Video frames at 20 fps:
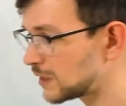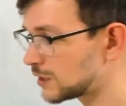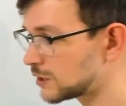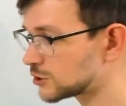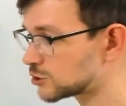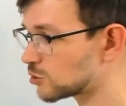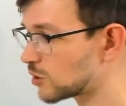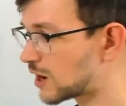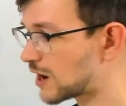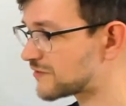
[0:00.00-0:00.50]

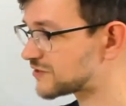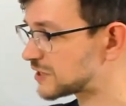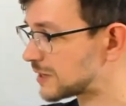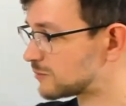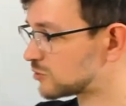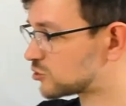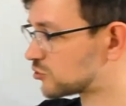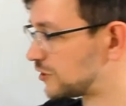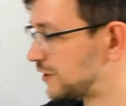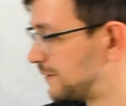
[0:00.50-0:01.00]
So you have
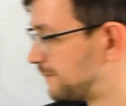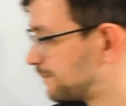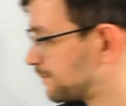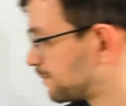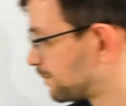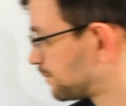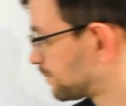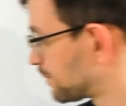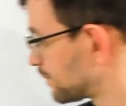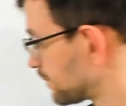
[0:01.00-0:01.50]
some tree.
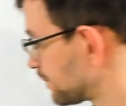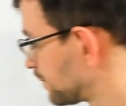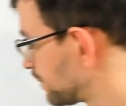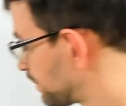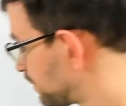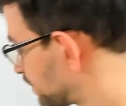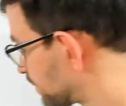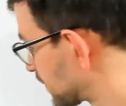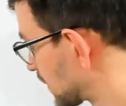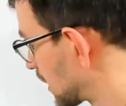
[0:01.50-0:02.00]

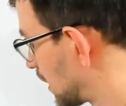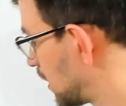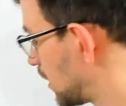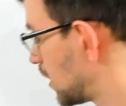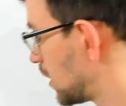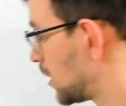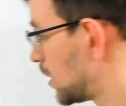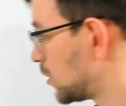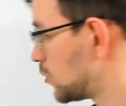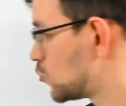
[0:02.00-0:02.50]

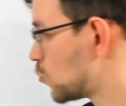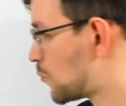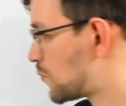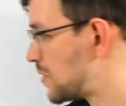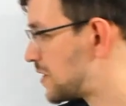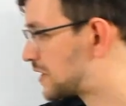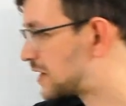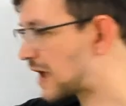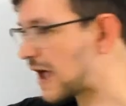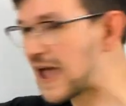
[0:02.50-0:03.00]
You
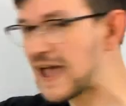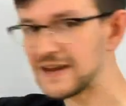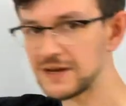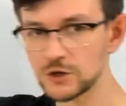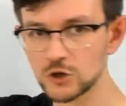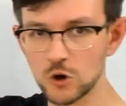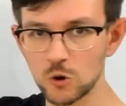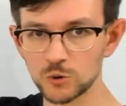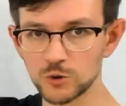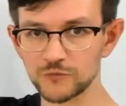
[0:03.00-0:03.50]
pick any
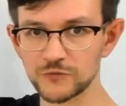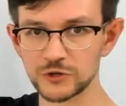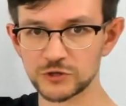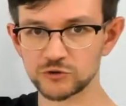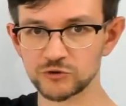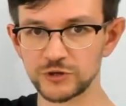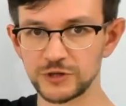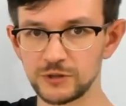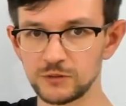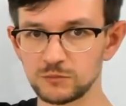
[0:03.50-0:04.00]
node of the
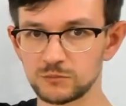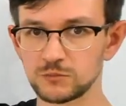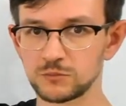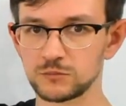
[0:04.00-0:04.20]
tree,